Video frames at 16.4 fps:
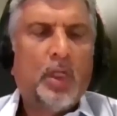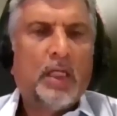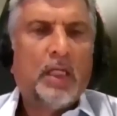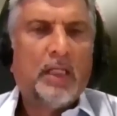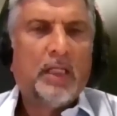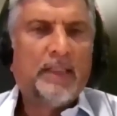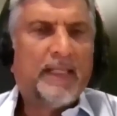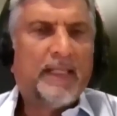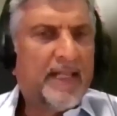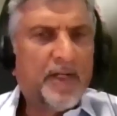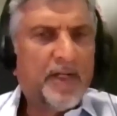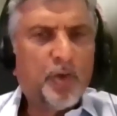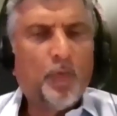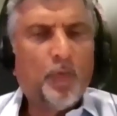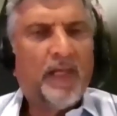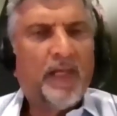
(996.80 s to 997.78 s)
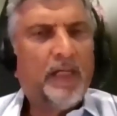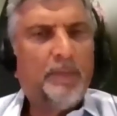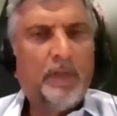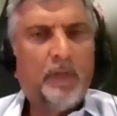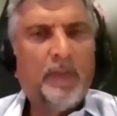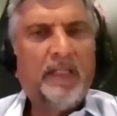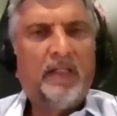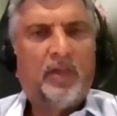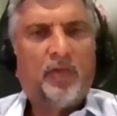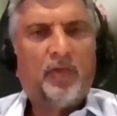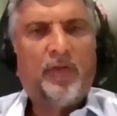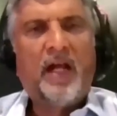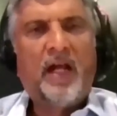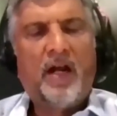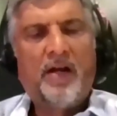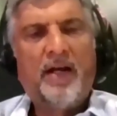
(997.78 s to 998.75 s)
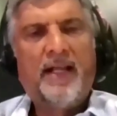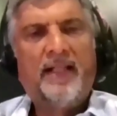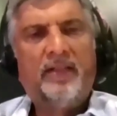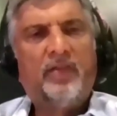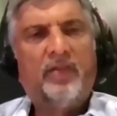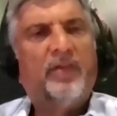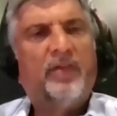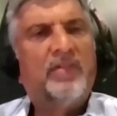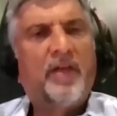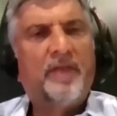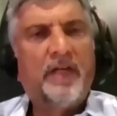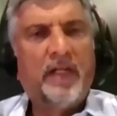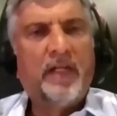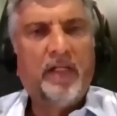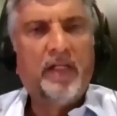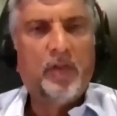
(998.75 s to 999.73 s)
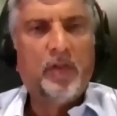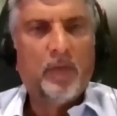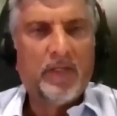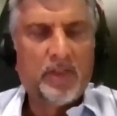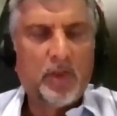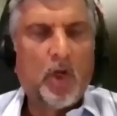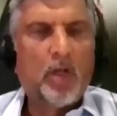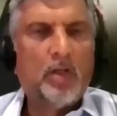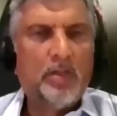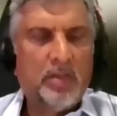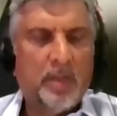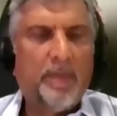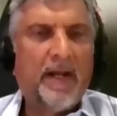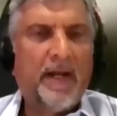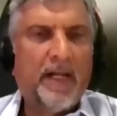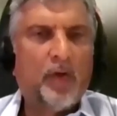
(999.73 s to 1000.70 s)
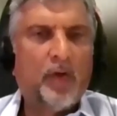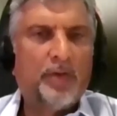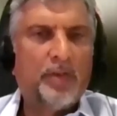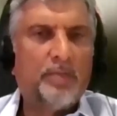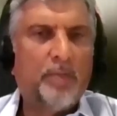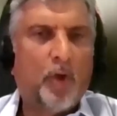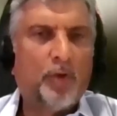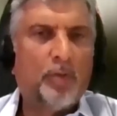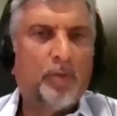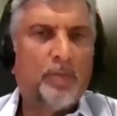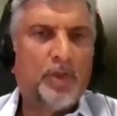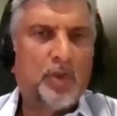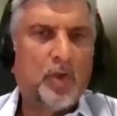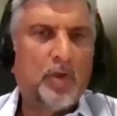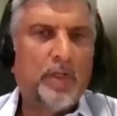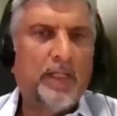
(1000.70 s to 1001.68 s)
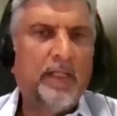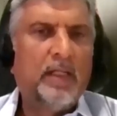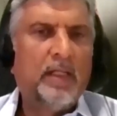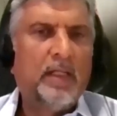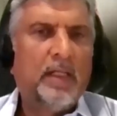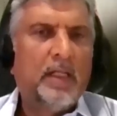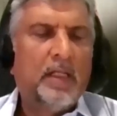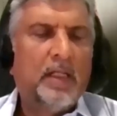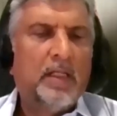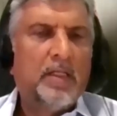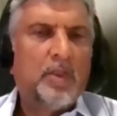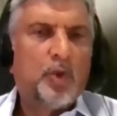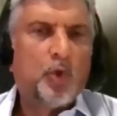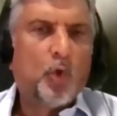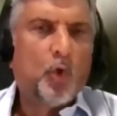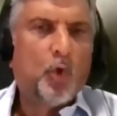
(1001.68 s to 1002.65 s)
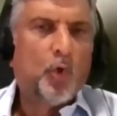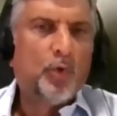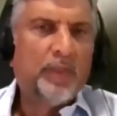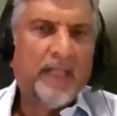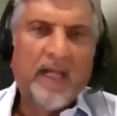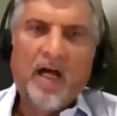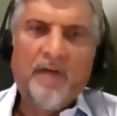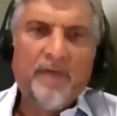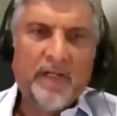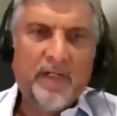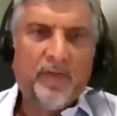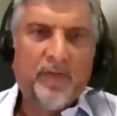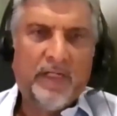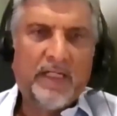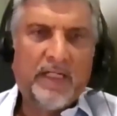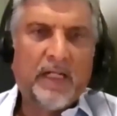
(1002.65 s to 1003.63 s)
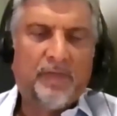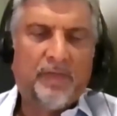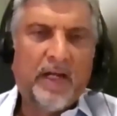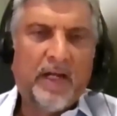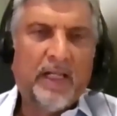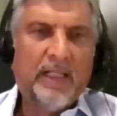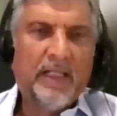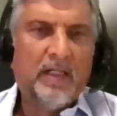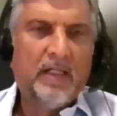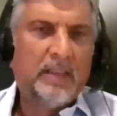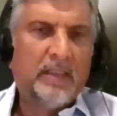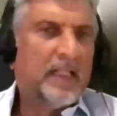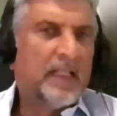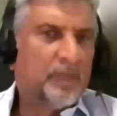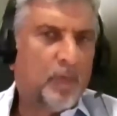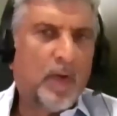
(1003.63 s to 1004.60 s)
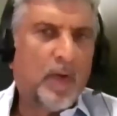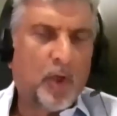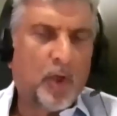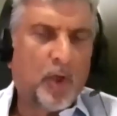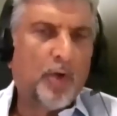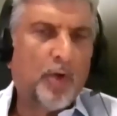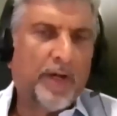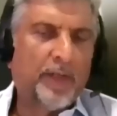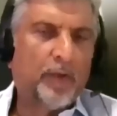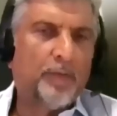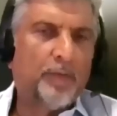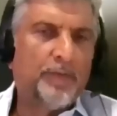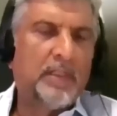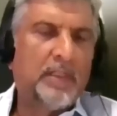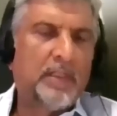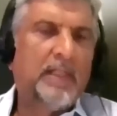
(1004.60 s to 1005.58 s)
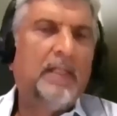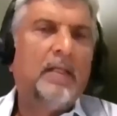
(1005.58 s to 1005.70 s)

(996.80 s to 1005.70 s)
They tend to vary between 300 and 370 US dollars, depending on the maturity. So they are very retail friendly. That's for one contract, obviously.